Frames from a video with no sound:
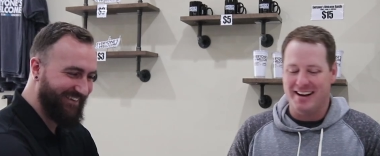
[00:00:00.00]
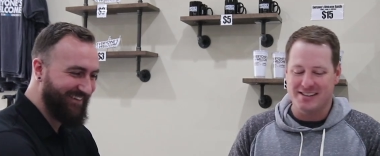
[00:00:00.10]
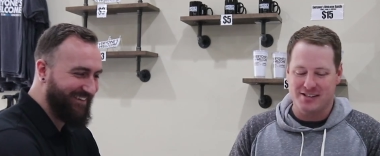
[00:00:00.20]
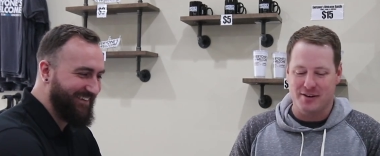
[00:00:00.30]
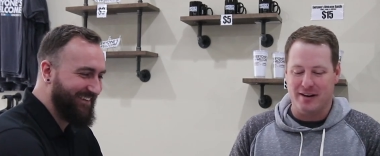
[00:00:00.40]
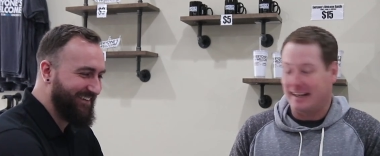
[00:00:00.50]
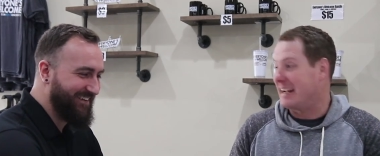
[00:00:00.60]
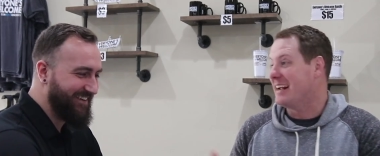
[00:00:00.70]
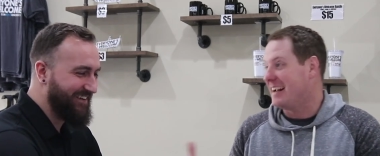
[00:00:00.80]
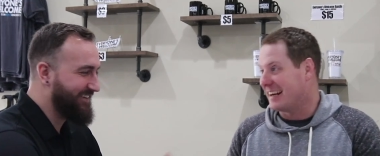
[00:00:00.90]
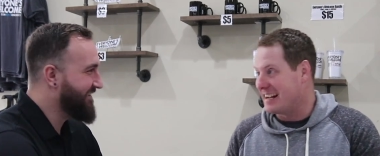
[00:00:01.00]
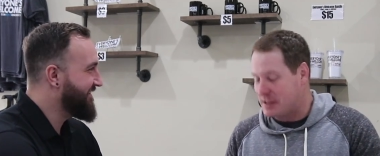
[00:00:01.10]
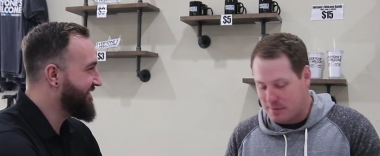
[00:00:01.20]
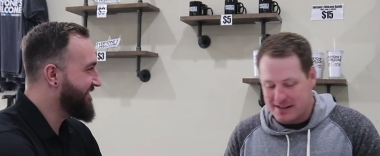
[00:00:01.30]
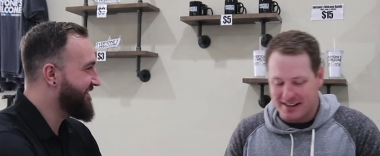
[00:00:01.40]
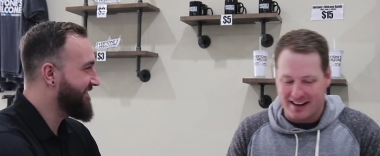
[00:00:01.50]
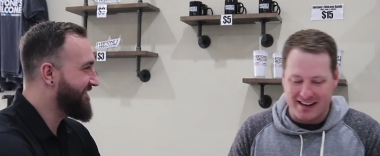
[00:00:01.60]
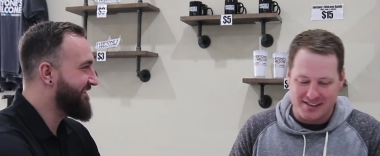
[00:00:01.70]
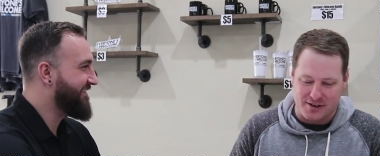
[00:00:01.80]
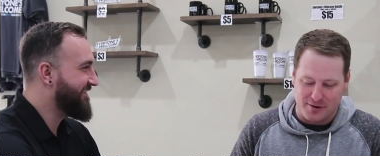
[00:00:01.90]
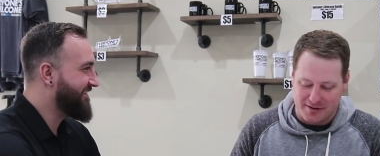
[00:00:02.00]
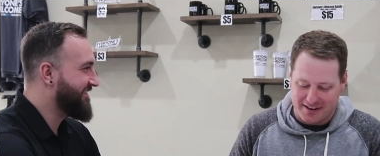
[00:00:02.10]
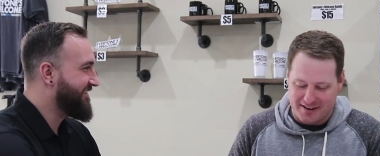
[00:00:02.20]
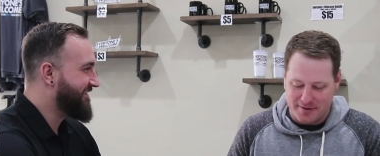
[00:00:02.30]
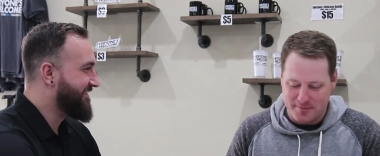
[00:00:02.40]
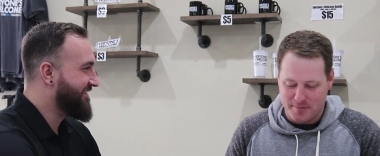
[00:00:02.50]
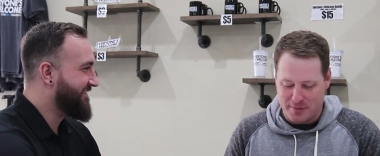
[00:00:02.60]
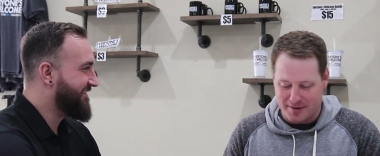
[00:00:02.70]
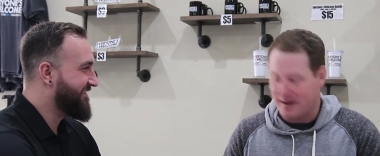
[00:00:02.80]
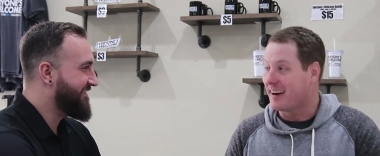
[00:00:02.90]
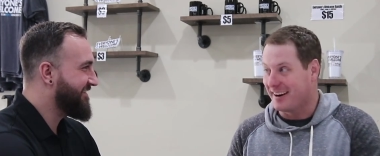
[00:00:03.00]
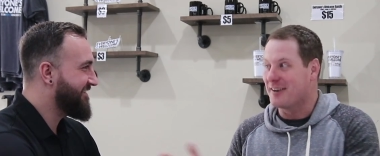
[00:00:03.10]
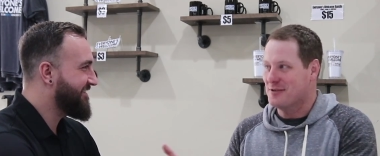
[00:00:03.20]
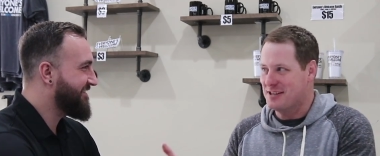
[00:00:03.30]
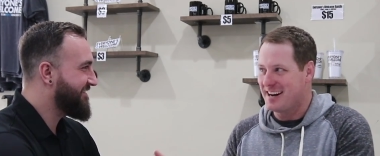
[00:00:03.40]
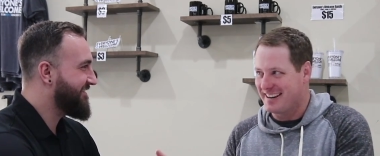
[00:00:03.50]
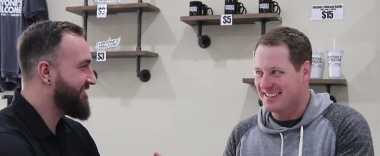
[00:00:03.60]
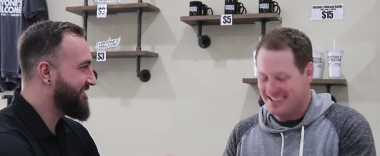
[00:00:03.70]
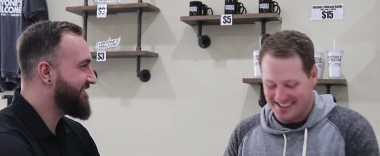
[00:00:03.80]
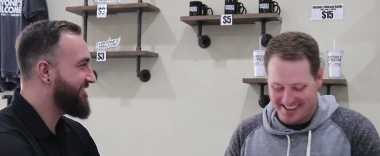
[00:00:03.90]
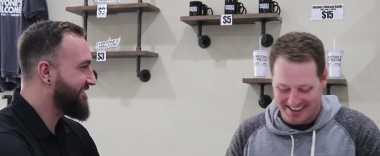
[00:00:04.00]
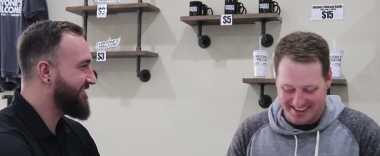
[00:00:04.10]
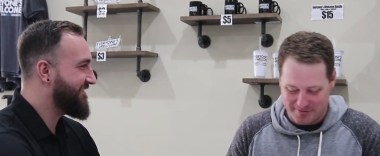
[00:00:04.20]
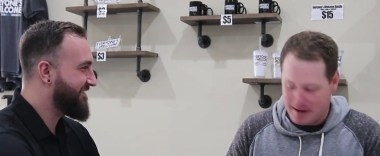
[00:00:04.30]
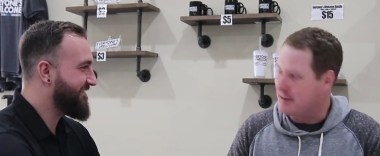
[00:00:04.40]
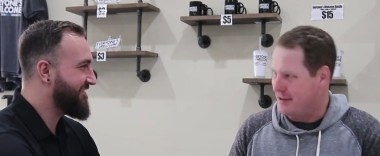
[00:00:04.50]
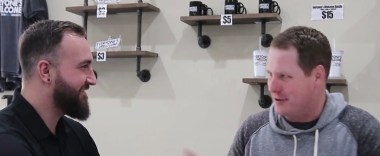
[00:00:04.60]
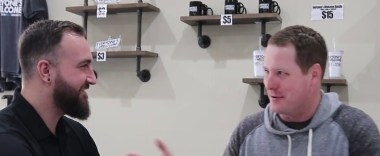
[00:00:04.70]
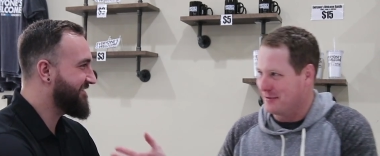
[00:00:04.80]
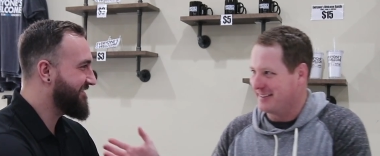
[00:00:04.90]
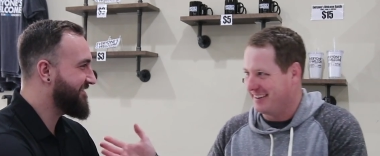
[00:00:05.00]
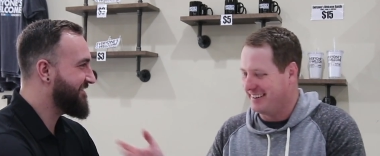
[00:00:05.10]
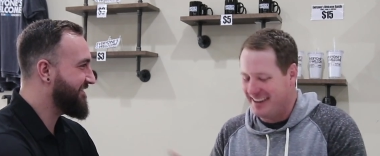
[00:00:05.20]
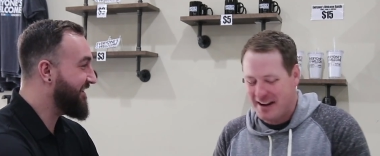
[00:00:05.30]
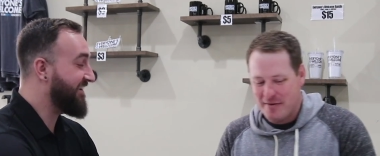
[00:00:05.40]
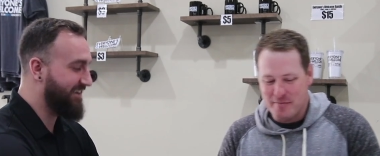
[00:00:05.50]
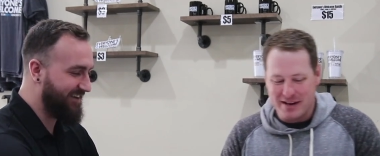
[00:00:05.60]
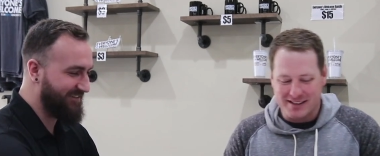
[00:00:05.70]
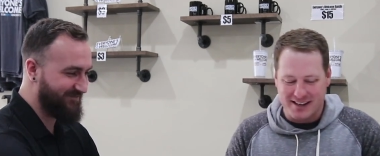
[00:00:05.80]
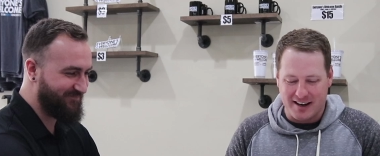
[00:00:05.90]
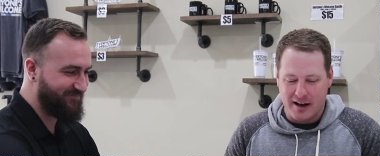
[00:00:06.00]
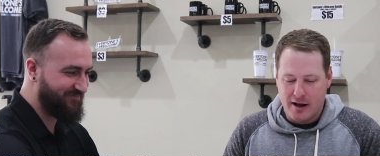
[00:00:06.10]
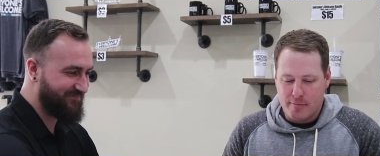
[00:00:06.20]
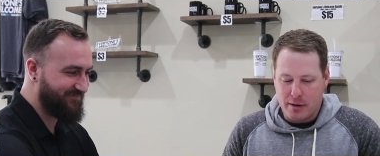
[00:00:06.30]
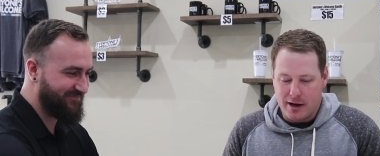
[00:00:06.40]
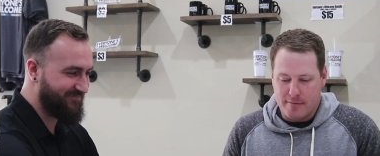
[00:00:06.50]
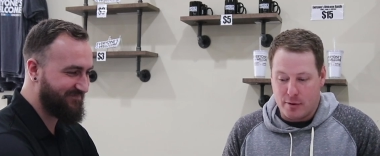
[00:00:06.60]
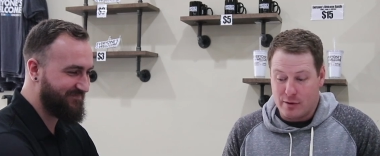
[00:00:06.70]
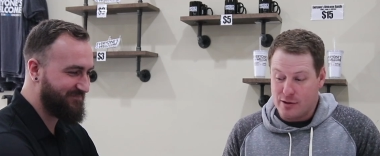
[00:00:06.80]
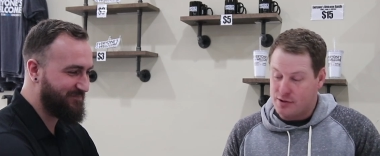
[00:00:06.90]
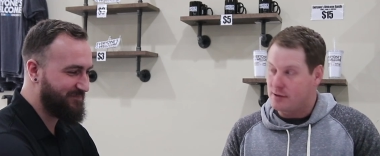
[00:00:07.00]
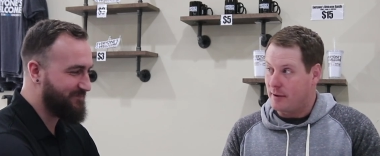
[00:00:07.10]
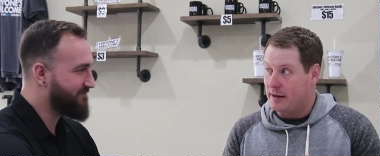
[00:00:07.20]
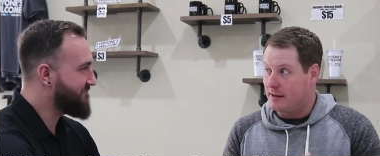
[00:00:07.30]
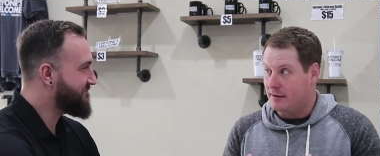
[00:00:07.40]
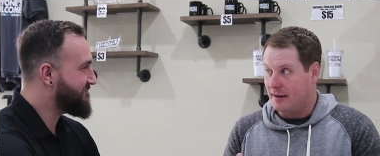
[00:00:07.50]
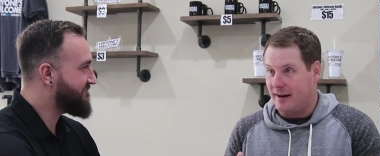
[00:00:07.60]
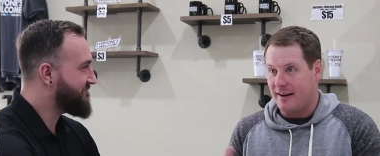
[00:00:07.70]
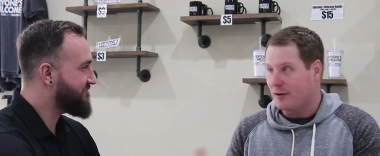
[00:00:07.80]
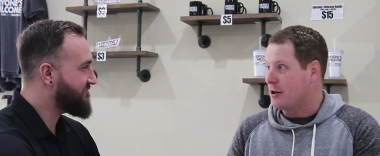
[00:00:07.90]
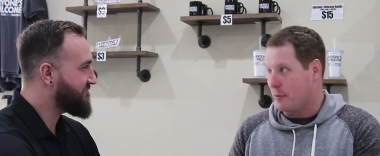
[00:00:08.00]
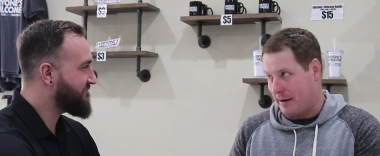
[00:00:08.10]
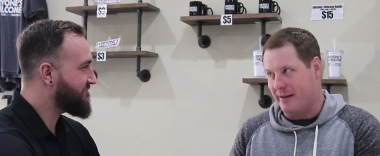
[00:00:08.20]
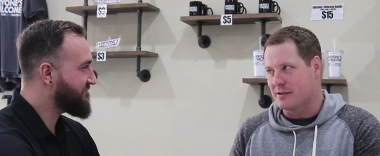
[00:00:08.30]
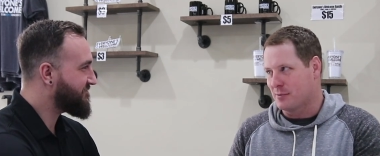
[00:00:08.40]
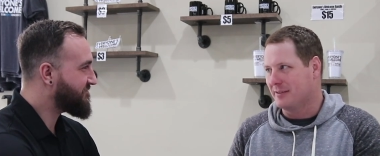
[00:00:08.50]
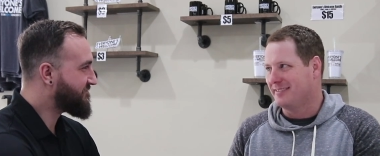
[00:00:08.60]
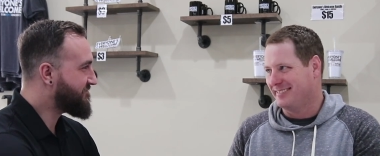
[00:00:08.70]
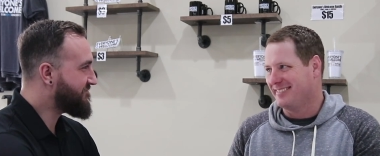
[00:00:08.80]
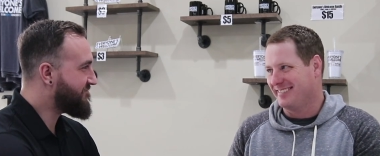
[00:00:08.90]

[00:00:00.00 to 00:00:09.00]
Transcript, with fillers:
Speaker 1: uh, so I can't I can't speak to that. So, um, but but I can understand uh, maybe you, you know. Yeah. yeah. But uh, but but when you, I mean, I, I, don't think your parents would.